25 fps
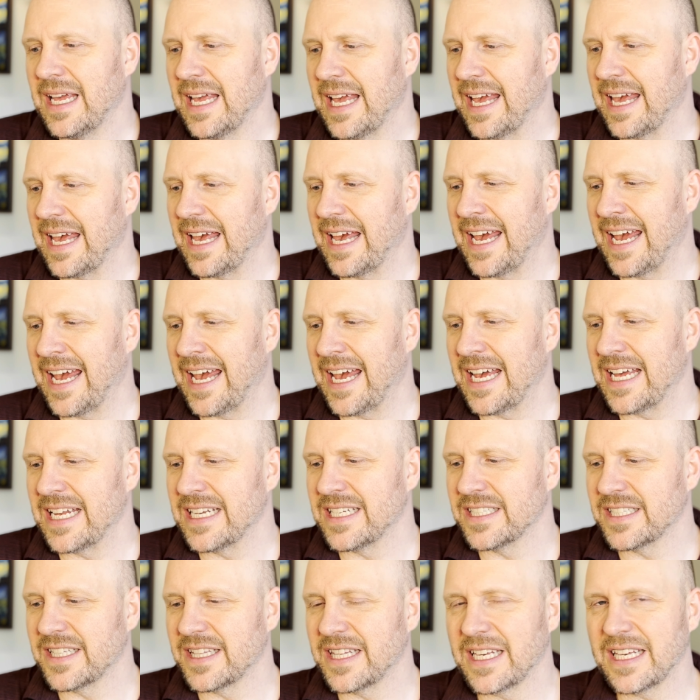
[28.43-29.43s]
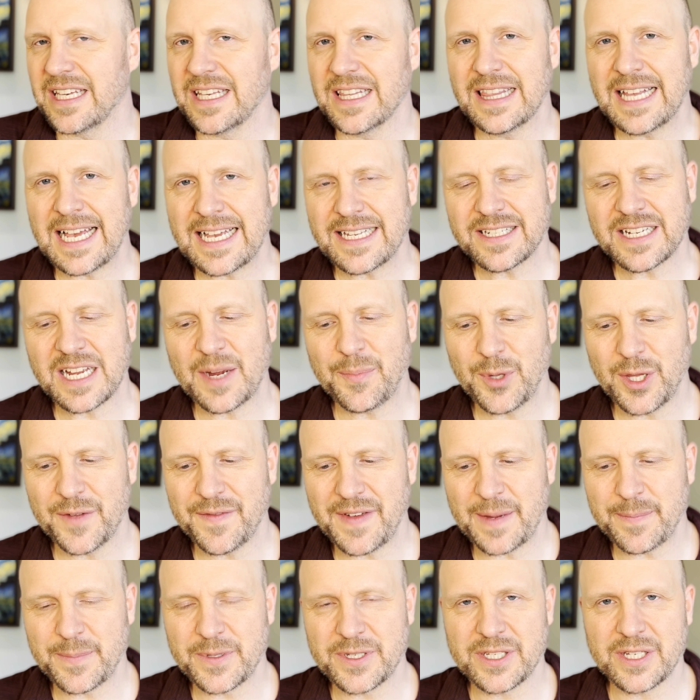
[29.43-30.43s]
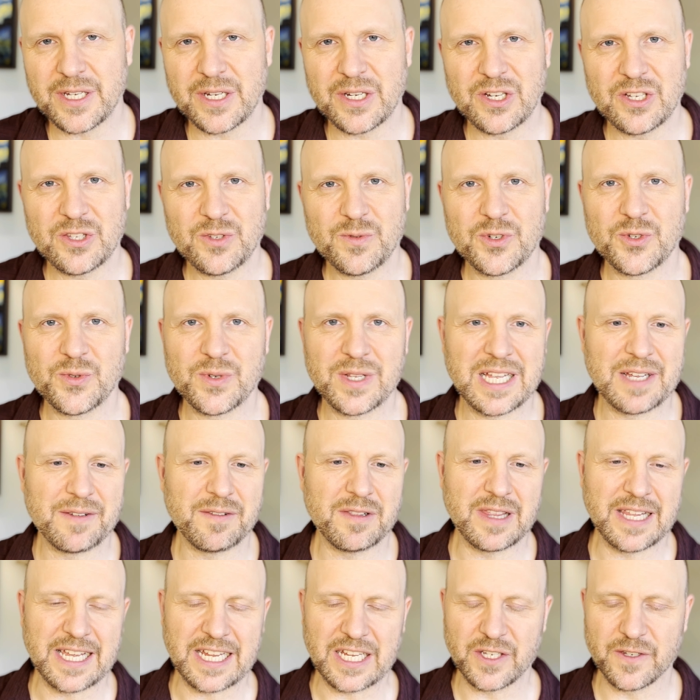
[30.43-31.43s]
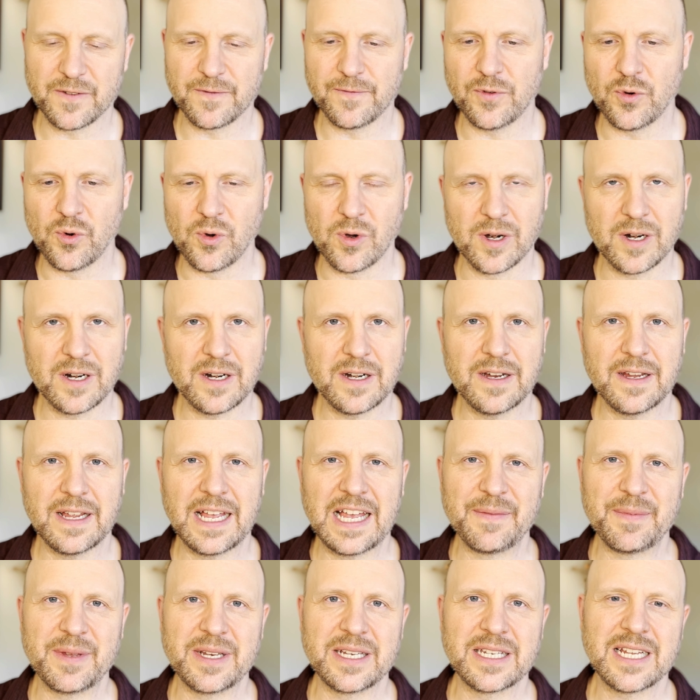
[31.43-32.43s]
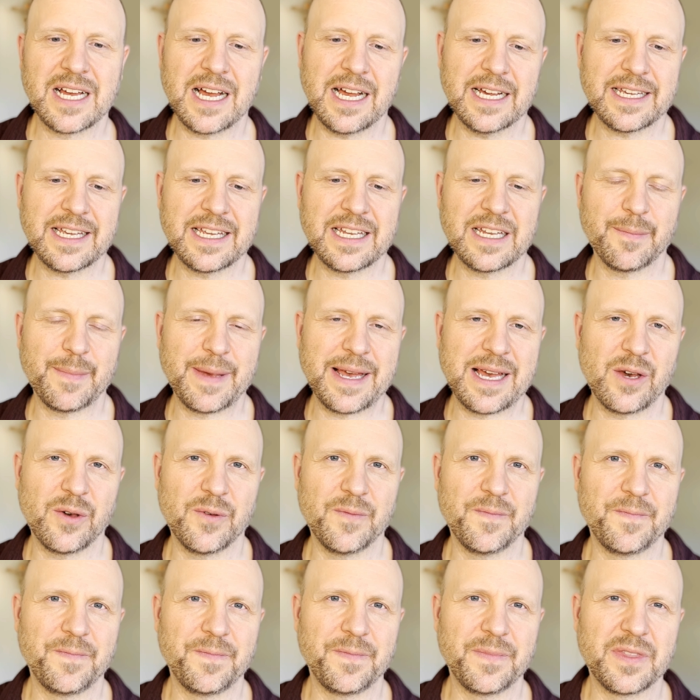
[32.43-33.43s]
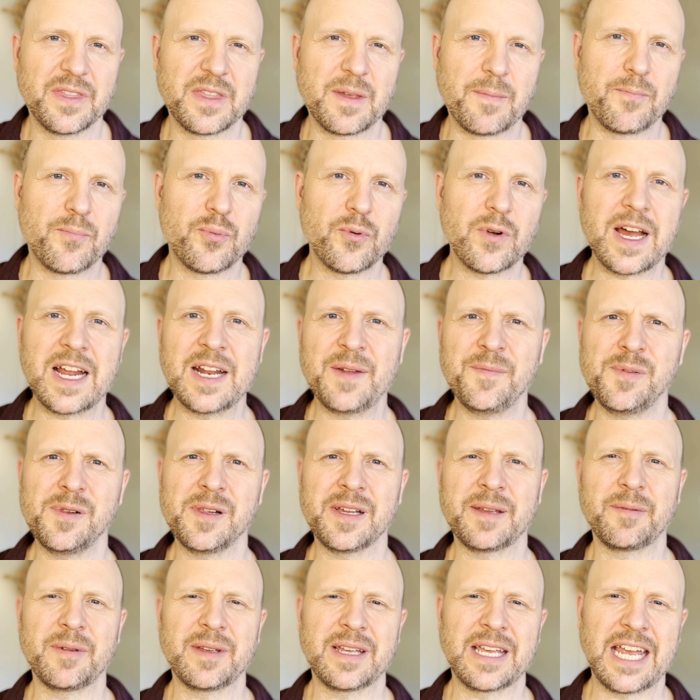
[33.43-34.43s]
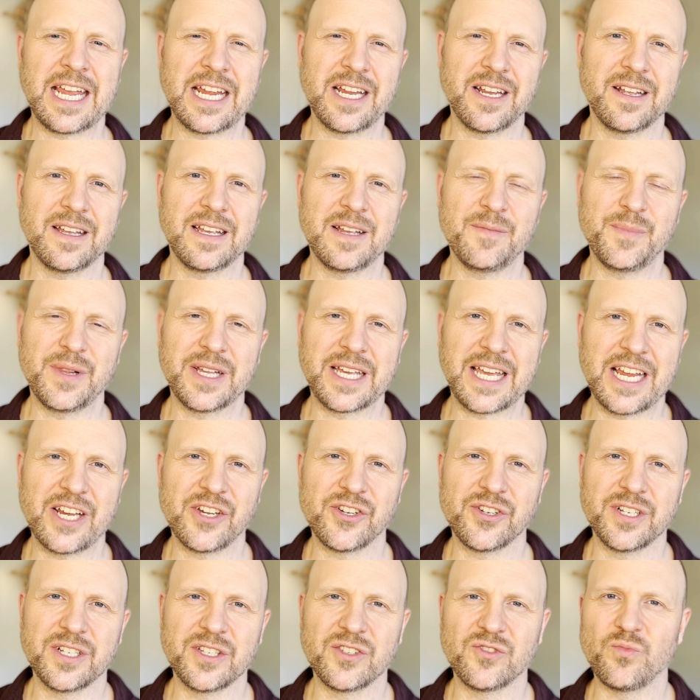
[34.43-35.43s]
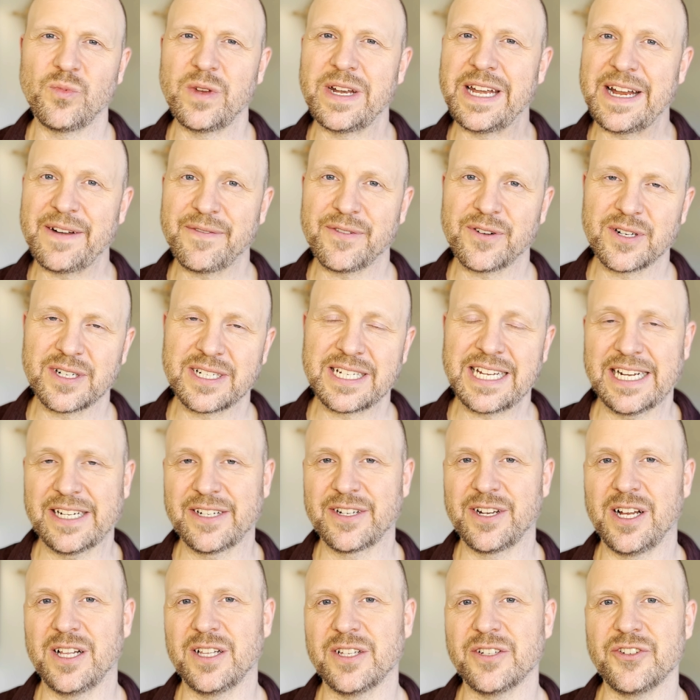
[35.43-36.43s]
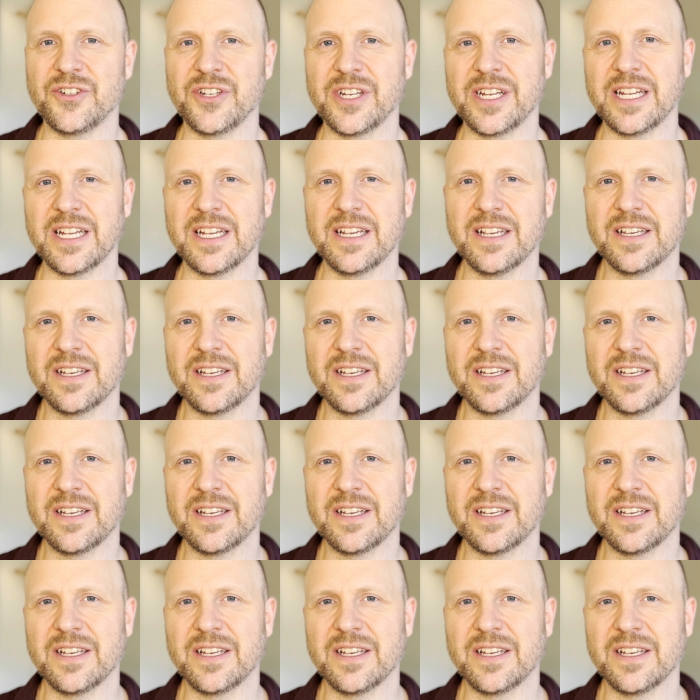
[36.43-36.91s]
And the last couple of episodes, which we'll have links for, have been talking about the broad implications whenever technology